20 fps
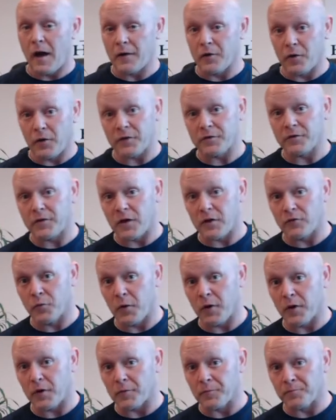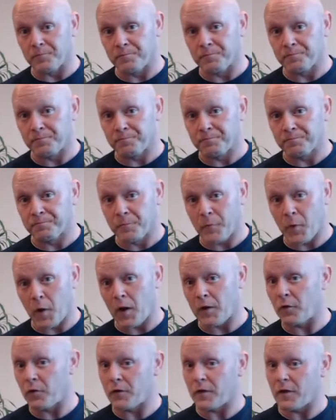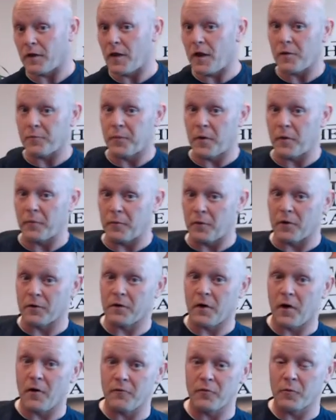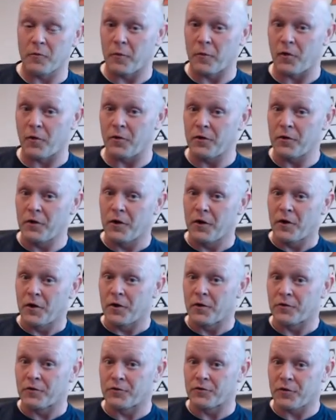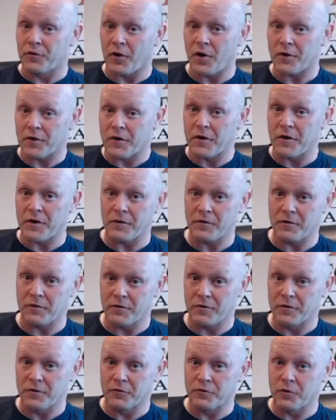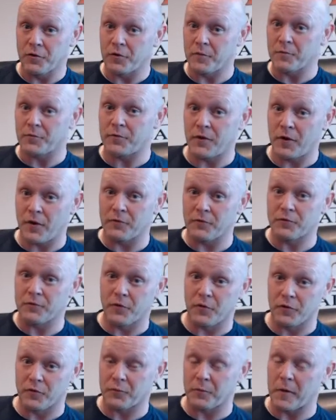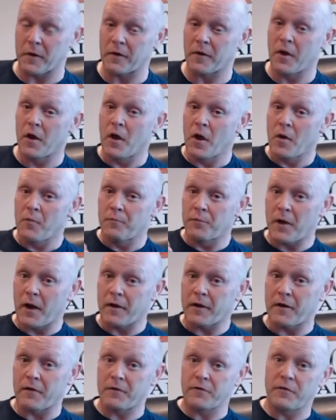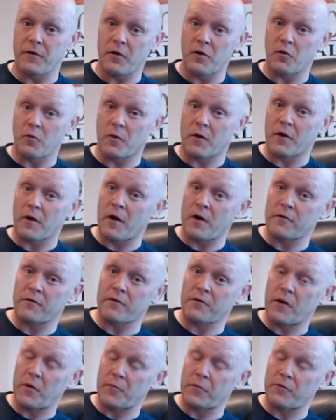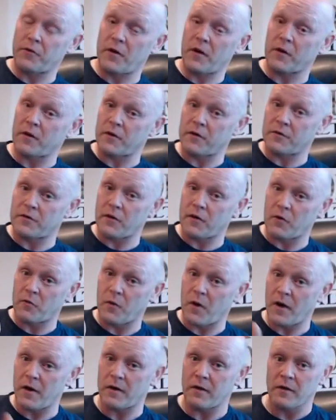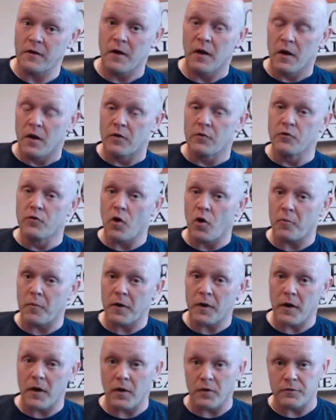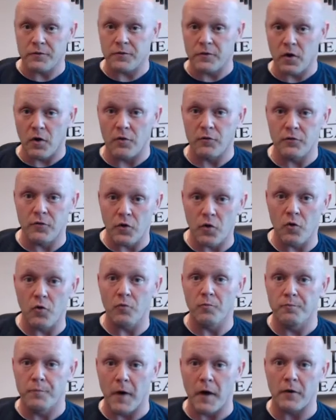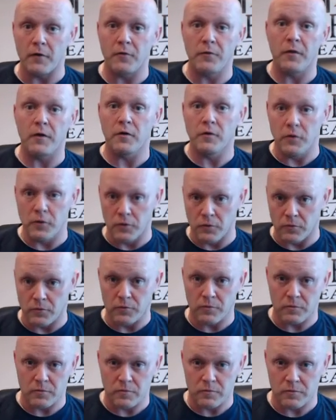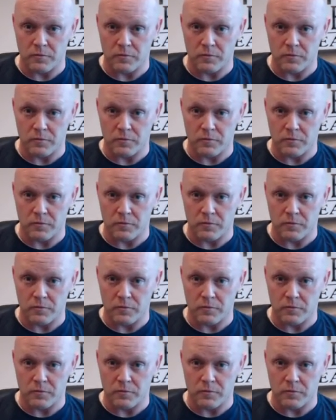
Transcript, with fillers: I know that sounds weird. I know that a lot of people aren't comfortable talking to themselves, so to speak, but I guarantee it'll work 110%. I'm going to tell you why. Nobody else knows you better than you.